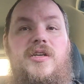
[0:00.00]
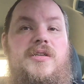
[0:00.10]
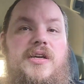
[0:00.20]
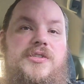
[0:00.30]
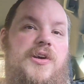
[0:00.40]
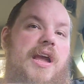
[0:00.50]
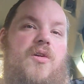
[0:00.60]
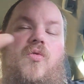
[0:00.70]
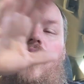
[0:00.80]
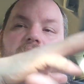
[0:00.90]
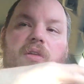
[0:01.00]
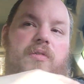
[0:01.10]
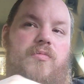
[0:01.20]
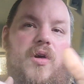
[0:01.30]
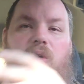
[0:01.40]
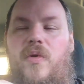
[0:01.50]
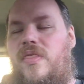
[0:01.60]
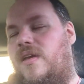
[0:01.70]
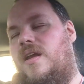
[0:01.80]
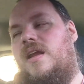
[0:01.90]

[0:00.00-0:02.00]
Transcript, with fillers: you're going to try to roll and roll with it,